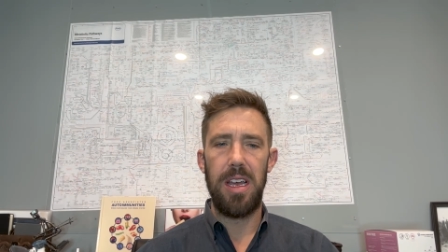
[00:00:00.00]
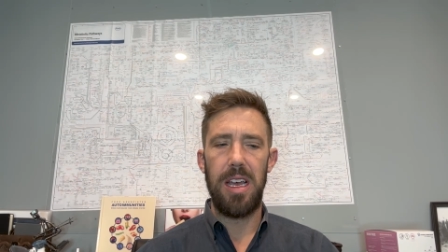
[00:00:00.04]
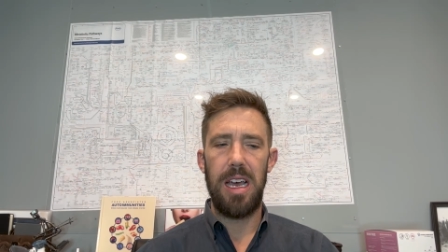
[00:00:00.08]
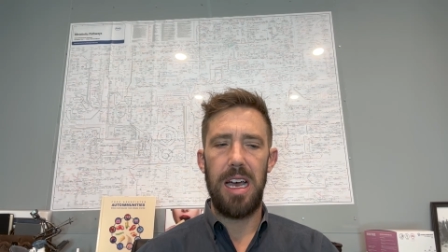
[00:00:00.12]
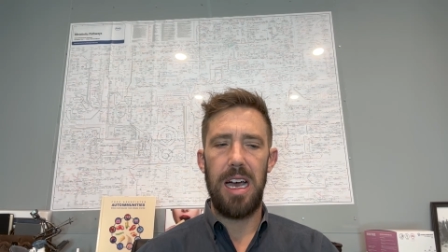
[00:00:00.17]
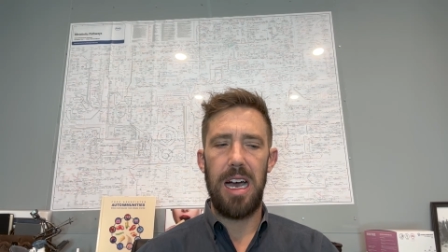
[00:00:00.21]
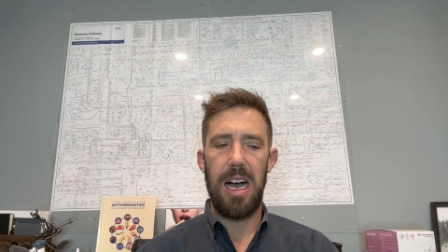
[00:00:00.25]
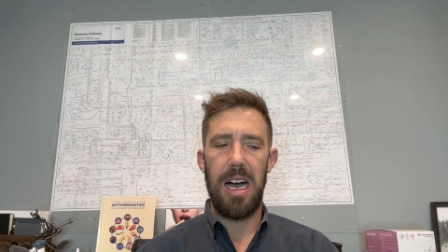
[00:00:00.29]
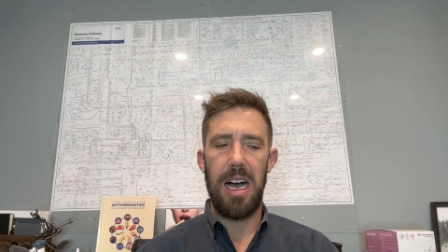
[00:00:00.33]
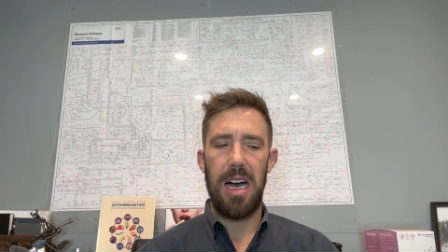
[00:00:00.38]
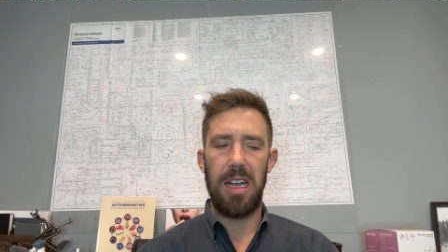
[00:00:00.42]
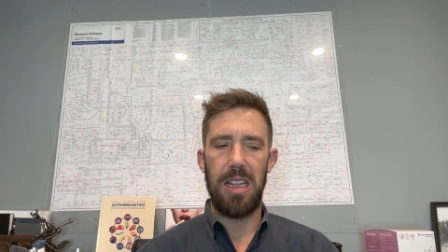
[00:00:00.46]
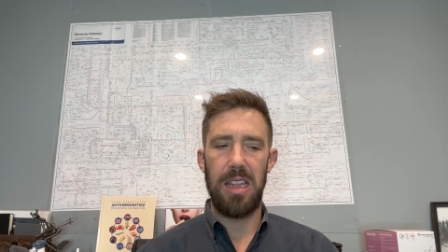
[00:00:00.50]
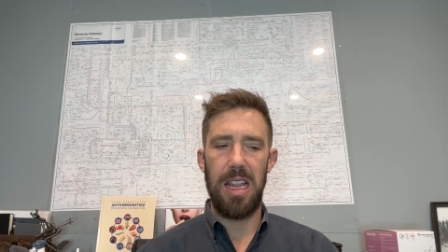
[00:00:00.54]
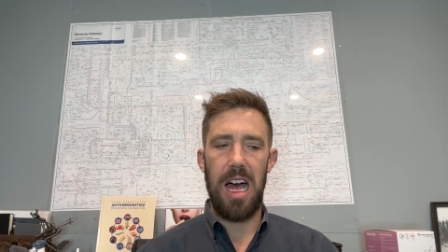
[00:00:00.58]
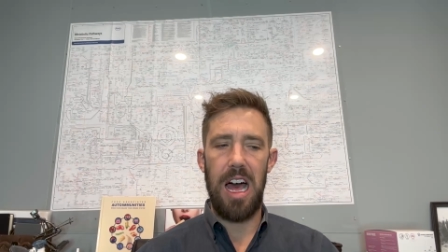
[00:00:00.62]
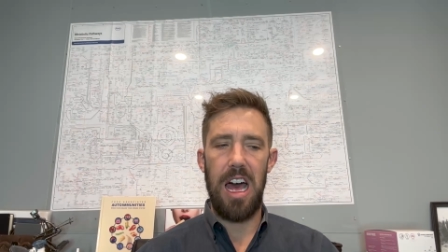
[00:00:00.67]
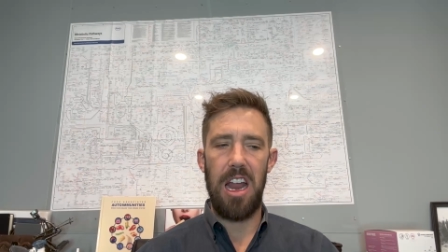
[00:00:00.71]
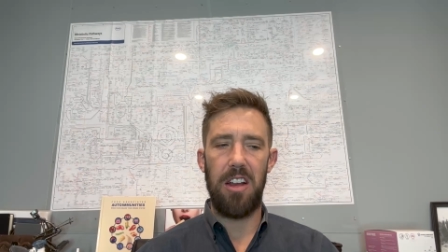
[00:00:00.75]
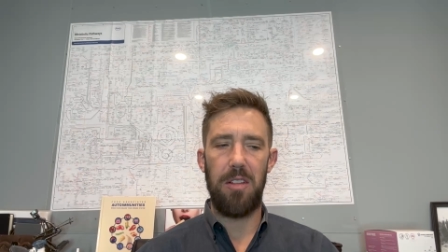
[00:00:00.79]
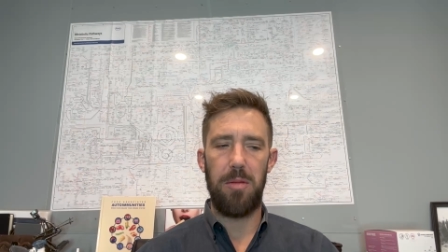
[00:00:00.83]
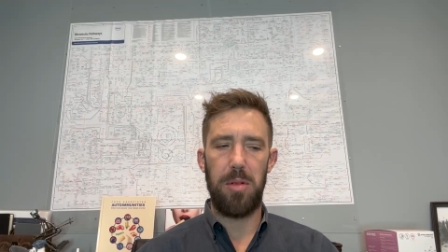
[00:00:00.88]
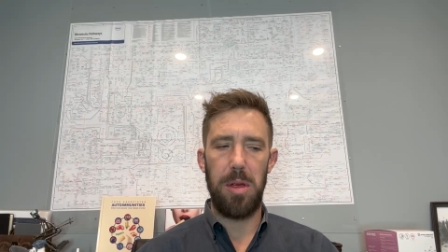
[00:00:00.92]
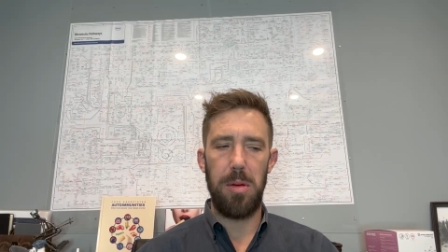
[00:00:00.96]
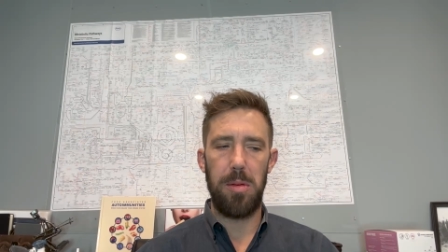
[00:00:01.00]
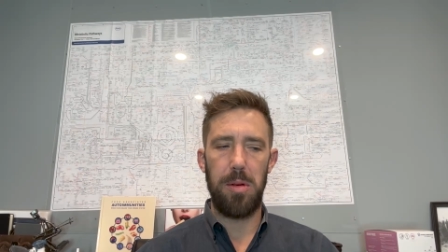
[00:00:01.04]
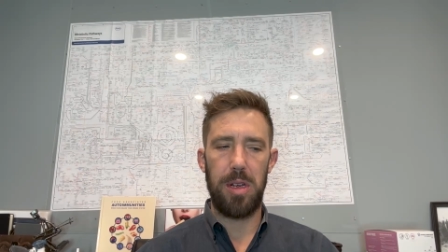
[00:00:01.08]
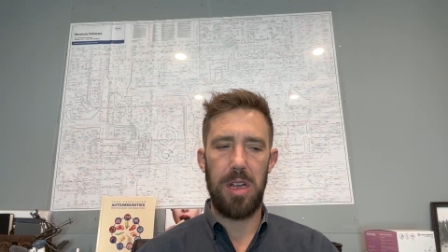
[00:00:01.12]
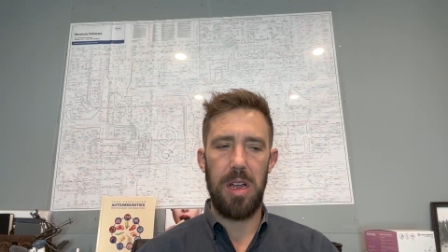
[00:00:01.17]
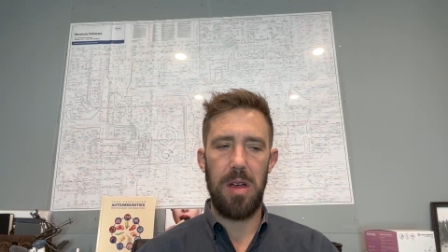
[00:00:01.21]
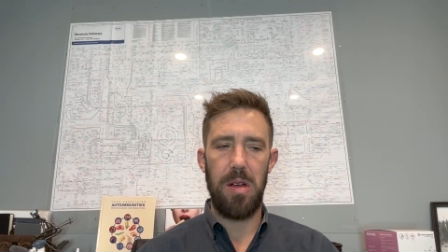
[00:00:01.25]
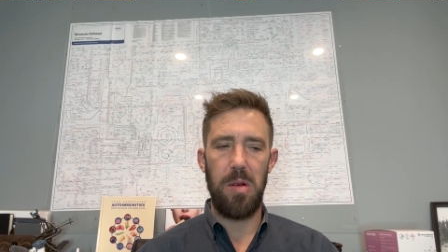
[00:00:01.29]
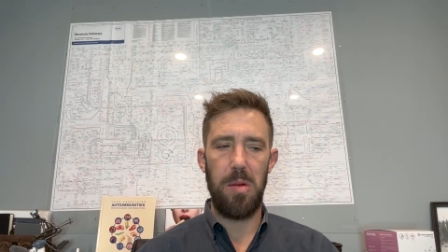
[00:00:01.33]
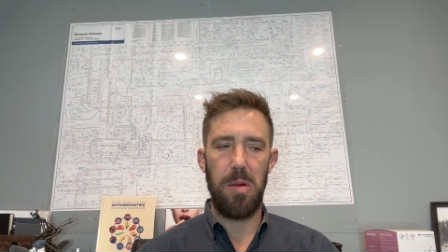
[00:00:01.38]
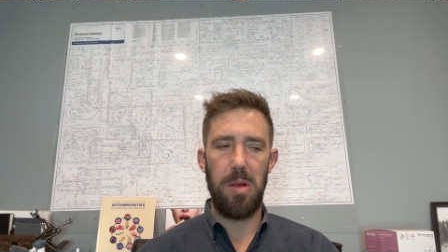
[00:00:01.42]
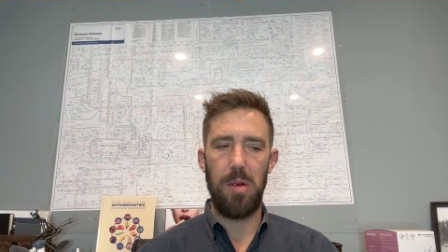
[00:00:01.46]
uh, a lot of people
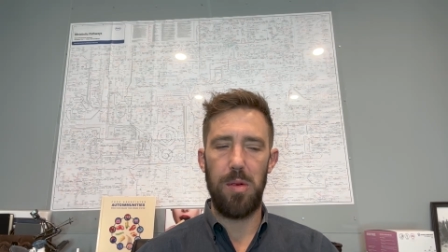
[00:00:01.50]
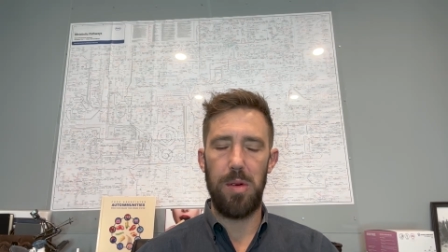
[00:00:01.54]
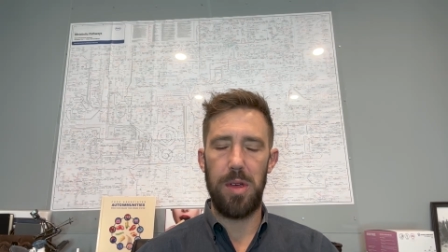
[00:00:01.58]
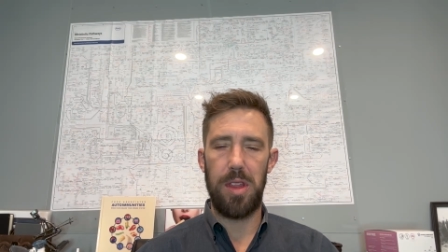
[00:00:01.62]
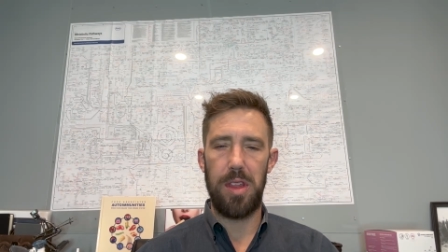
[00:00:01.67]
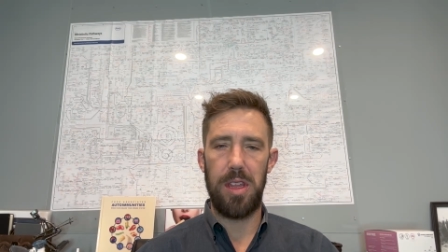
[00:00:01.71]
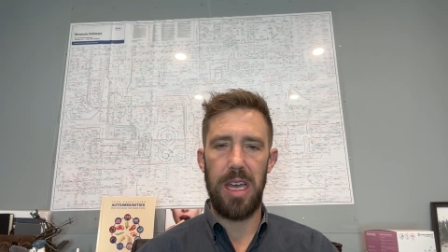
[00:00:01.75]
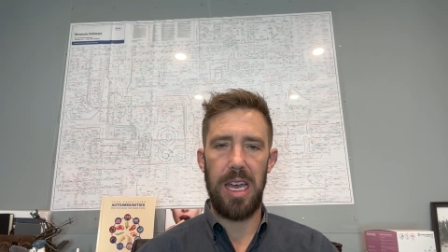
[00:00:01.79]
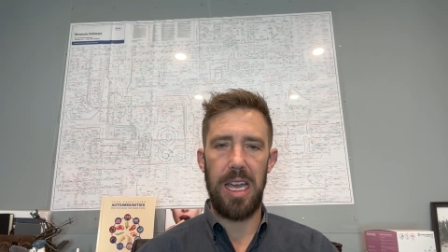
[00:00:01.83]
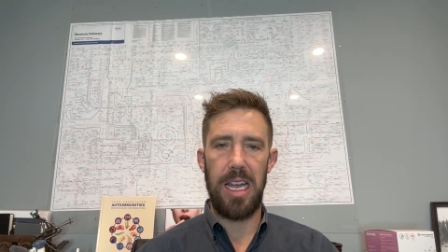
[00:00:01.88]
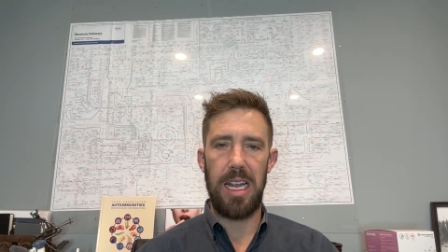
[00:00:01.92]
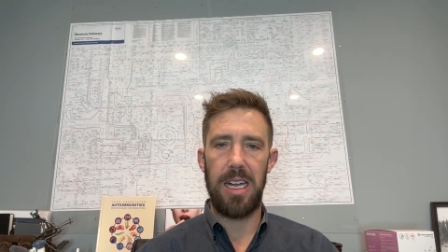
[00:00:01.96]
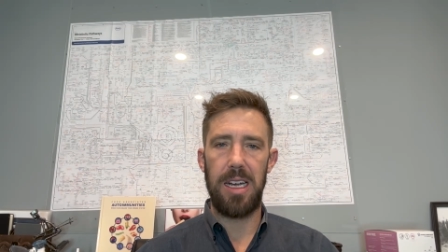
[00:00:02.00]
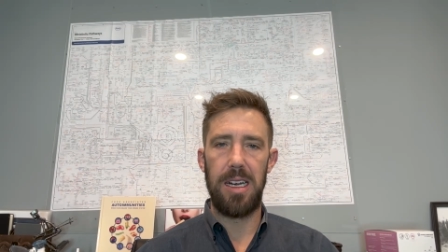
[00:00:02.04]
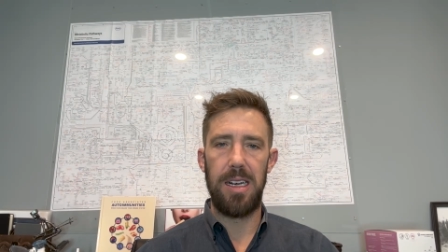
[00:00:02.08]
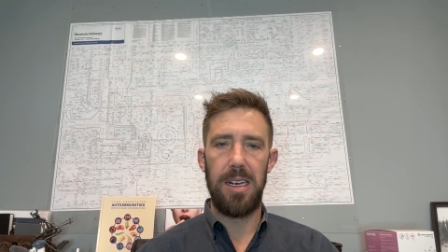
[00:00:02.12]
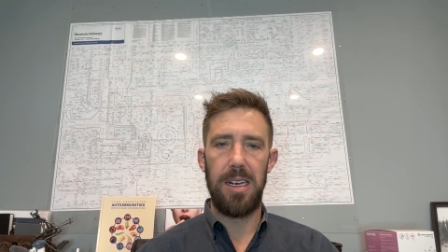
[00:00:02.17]
come to me with like